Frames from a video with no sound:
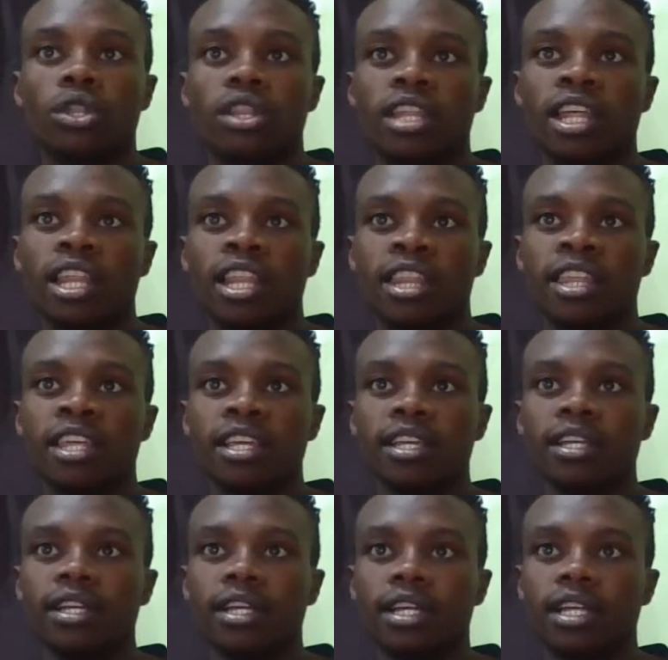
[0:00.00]
the other thing
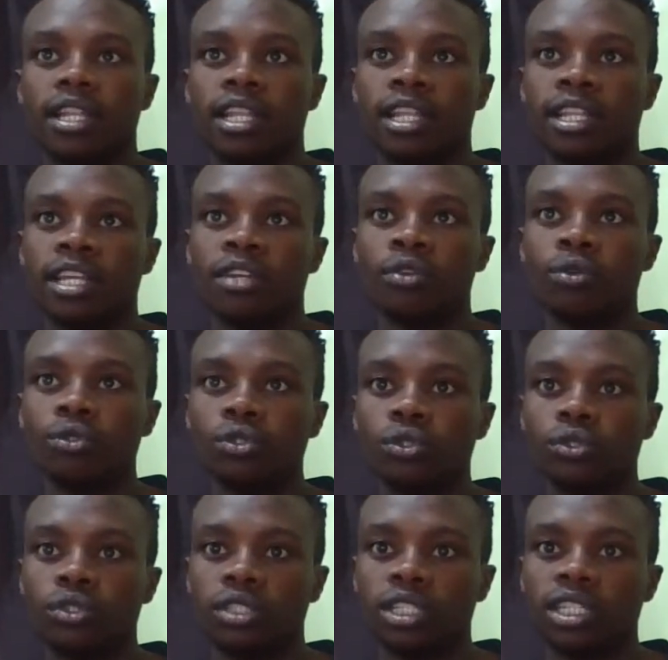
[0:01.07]
that I do
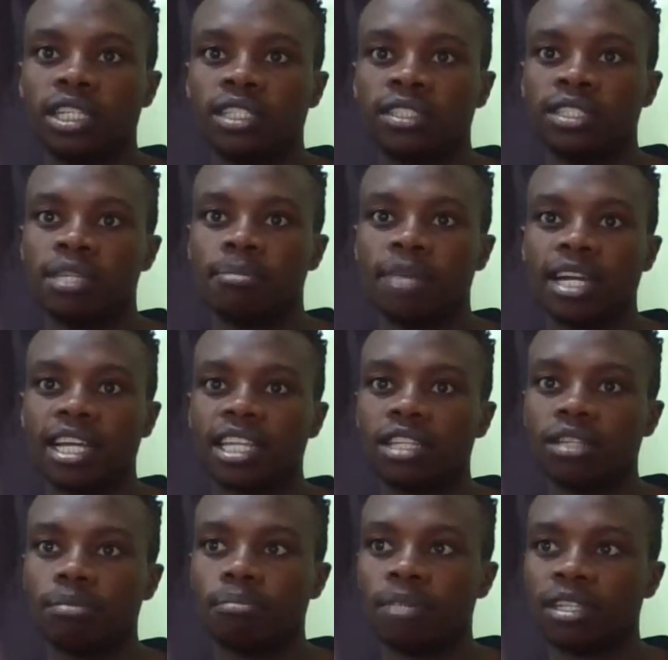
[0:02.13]
say is the
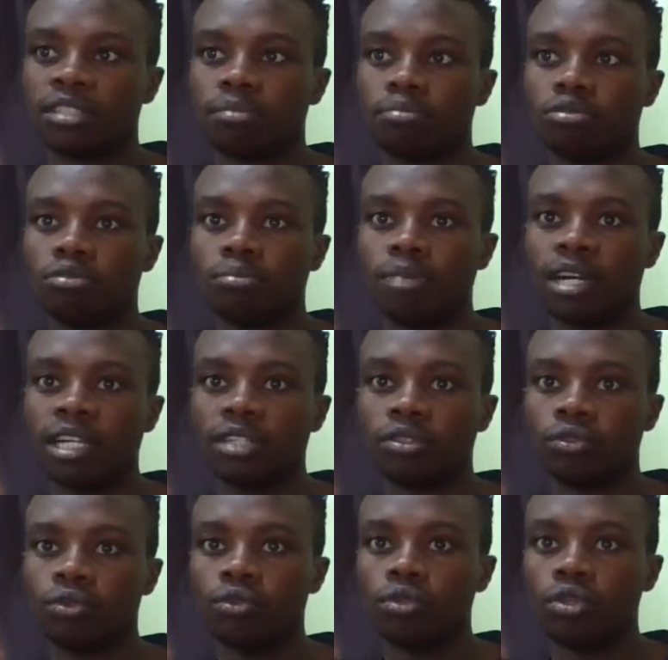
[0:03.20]
market must pull back
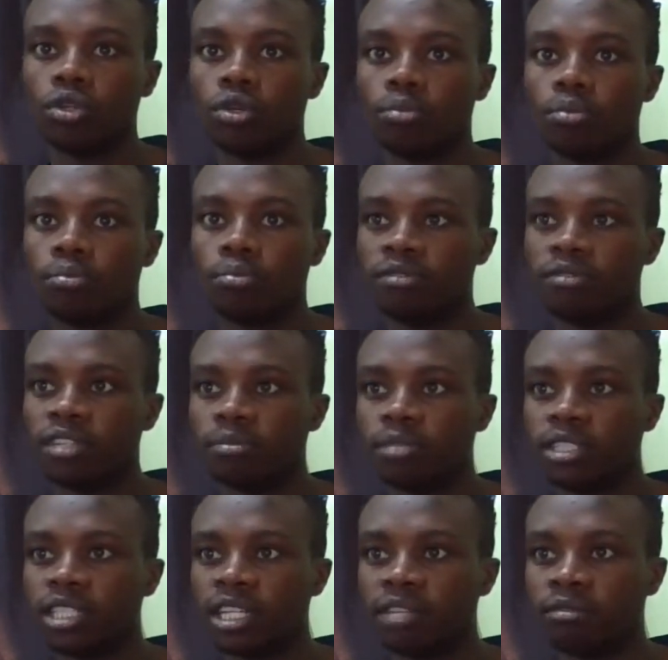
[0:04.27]
to previous
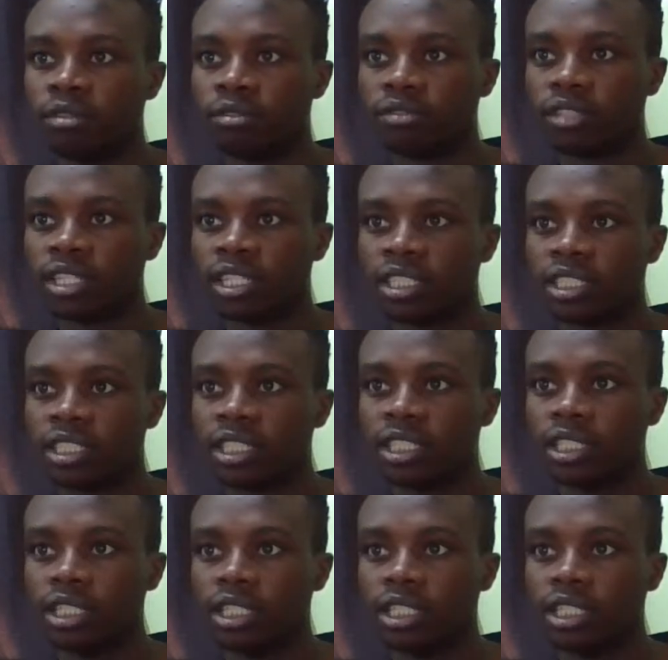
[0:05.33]
major level structure.